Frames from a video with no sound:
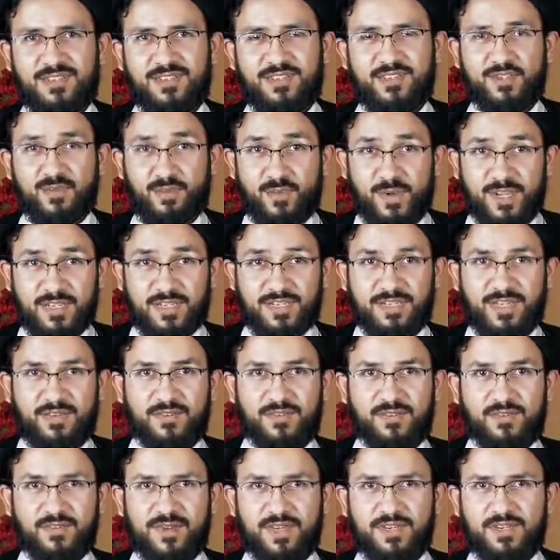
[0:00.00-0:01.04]
You must
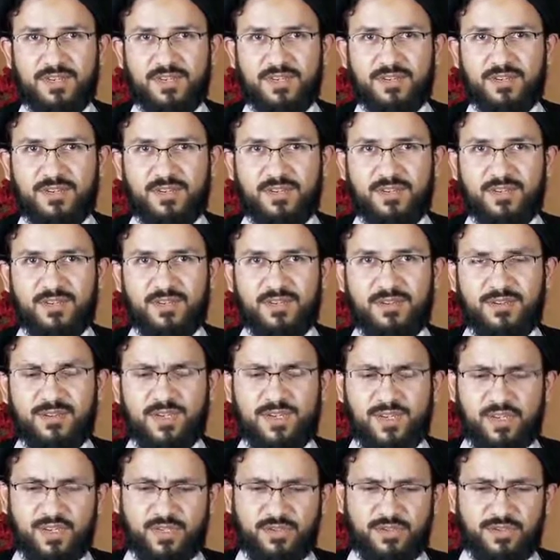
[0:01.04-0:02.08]
have criteria. We
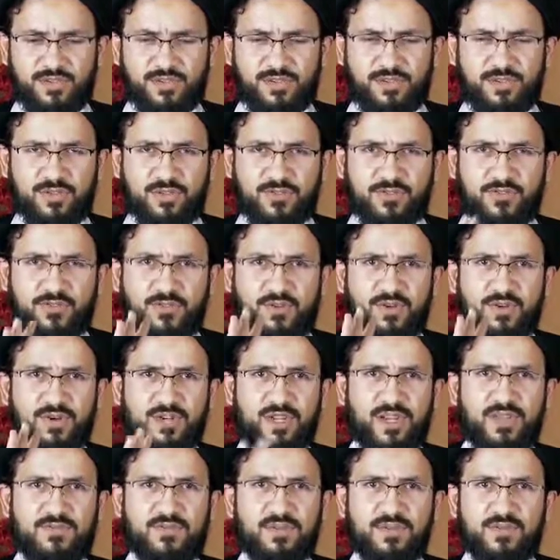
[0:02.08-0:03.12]
can introduce 4
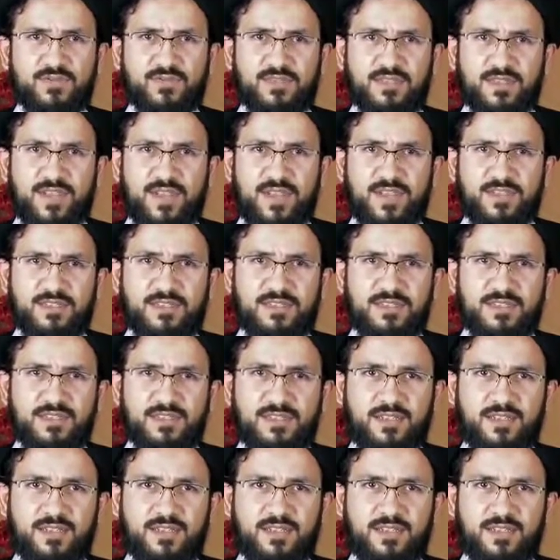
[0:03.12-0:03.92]
levels for that.